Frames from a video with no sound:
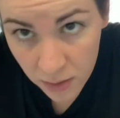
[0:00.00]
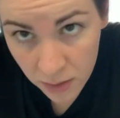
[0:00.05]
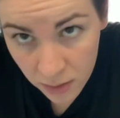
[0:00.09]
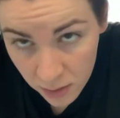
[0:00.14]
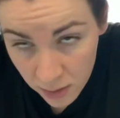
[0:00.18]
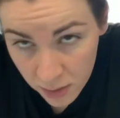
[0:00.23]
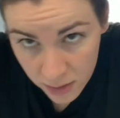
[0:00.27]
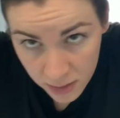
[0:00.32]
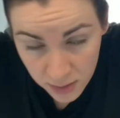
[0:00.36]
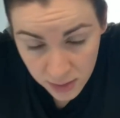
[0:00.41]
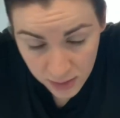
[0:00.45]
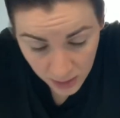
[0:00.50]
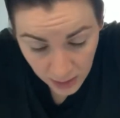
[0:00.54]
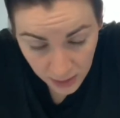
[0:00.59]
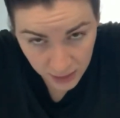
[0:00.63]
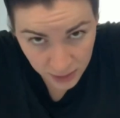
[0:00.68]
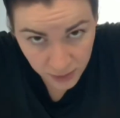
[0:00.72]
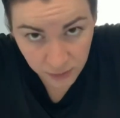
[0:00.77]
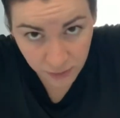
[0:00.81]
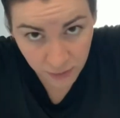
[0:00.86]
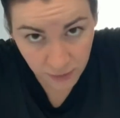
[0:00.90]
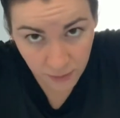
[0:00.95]
You can see
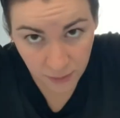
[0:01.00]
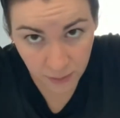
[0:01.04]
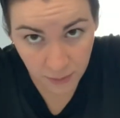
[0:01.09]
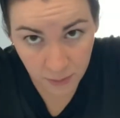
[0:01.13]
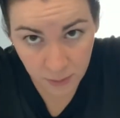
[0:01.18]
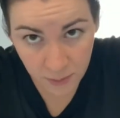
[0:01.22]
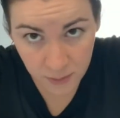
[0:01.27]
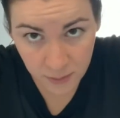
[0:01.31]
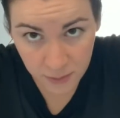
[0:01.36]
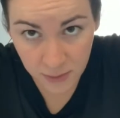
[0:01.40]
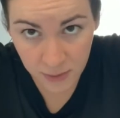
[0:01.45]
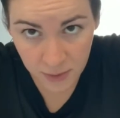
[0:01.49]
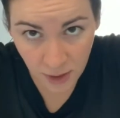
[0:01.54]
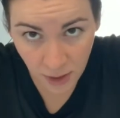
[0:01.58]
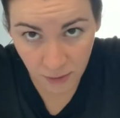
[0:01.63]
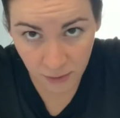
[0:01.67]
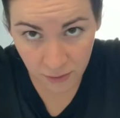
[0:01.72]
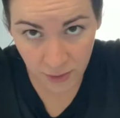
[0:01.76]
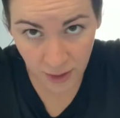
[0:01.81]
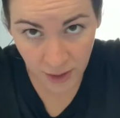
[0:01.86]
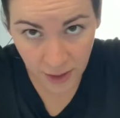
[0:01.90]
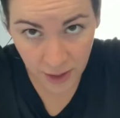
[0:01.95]
it's
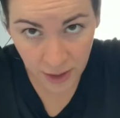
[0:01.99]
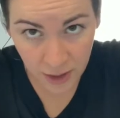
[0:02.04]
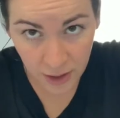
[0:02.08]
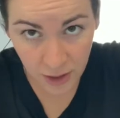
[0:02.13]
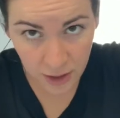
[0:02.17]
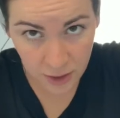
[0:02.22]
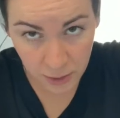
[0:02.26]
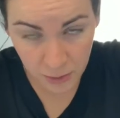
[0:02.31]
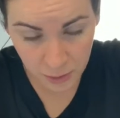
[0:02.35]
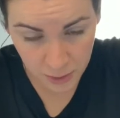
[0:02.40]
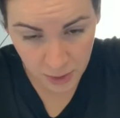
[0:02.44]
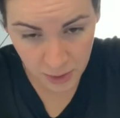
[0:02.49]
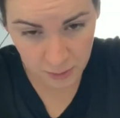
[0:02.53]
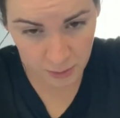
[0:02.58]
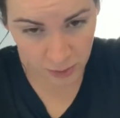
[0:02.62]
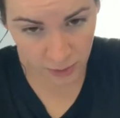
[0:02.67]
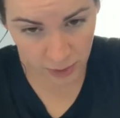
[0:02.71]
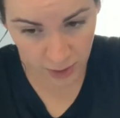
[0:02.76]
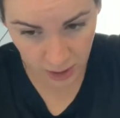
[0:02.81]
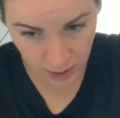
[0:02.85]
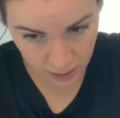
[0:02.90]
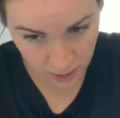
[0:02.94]
a very loose
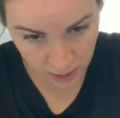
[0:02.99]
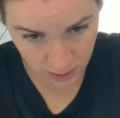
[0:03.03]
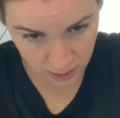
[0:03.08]
pony.